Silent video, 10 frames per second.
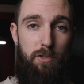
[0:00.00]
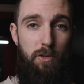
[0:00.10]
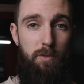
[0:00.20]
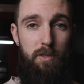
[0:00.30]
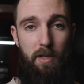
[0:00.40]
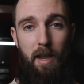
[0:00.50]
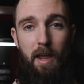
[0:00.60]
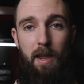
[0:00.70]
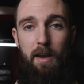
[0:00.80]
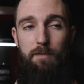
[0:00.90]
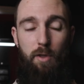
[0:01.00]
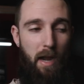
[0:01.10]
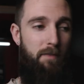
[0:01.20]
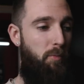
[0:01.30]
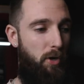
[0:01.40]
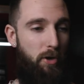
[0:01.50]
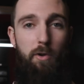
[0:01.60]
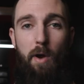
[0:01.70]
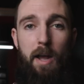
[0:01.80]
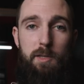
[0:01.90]
shoots, and I feel like I have a pretty good
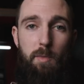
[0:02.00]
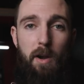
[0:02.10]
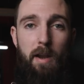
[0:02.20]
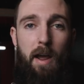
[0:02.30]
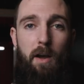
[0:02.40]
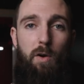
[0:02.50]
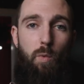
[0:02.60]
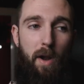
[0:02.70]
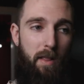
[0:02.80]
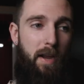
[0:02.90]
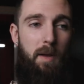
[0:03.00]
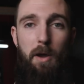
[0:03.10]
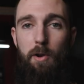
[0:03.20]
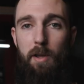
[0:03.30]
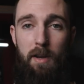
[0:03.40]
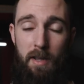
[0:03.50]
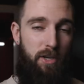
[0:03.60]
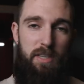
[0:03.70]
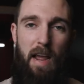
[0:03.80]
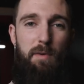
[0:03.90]
grasp on it now, what I like about it, and
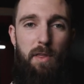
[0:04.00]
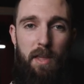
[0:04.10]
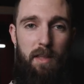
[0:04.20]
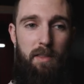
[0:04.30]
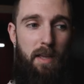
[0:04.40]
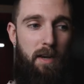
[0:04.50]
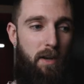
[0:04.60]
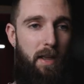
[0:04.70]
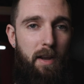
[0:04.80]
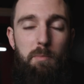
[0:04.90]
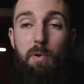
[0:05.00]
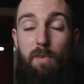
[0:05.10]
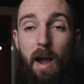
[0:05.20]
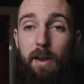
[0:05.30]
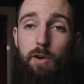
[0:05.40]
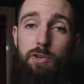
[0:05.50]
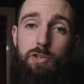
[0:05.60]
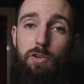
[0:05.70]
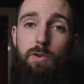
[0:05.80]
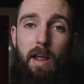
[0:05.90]
just everything that it can provide on a
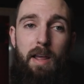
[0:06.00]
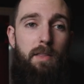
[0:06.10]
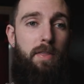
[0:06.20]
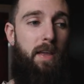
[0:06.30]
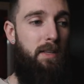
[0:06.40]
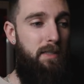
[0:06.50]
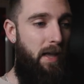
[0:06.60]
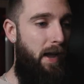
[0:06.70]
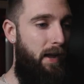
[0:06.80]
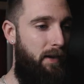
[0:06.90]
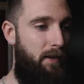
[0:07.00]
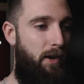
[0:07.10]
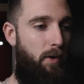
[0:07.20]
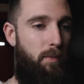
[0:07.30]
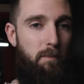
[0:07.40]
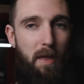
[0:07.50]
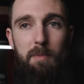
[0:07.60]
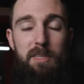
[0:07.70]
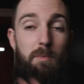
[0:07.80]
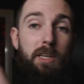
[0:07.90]
shoot, and things that, you know,
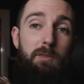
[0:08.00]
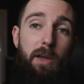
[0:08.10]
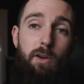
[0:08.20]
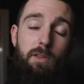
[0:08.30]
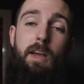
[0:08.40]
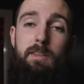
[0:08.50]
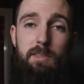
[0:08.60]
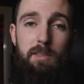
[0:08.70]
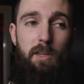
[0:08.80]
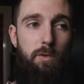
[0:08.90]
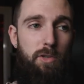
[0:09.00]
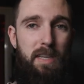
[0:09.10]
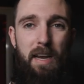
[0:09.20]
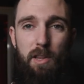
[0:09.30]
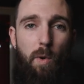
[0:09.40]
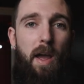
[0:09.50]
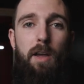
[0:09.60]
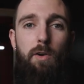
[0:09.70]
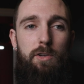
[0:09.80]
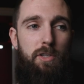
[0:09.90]
maybe some of these bigger lights, you know, just get in the way
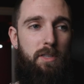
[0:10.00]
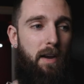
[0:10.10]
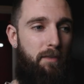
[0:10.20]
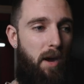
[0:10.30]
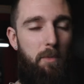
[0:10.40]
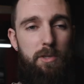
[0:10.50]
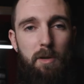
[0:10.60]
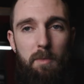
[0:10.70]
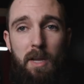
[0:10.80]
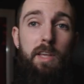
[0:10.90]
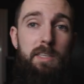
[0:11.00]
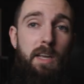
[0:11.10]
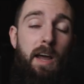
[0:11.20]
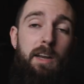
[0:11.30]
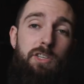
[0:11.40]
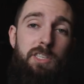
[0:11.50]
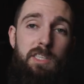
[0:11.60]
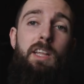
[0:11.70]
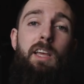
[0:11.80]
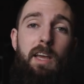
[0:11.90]
or it's just kind of cumbersome, where these can kind of just
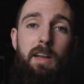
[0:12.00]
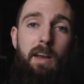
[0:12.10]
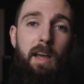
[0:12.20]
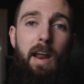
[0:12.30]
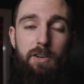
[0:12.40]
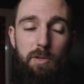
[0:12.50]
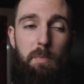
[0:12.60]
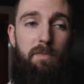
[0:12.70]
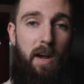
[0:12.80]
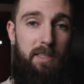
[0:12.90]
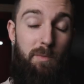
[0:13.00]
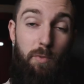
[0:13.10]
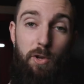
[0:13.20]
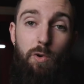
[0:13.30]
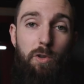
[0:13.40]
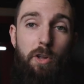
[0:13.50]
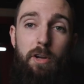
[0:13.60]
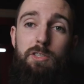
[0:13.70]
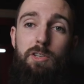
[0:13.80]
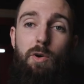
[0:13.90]
sneak in and actually provide some pretty cool
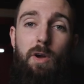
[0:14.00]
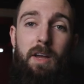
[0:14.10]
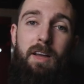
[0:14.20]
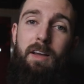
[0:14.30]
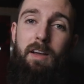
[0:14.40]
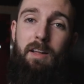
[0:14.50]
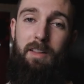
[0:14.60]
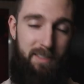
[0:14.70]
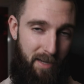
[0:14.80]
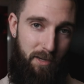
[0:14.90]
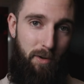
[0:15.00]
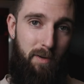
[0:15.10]
looks. So let's get into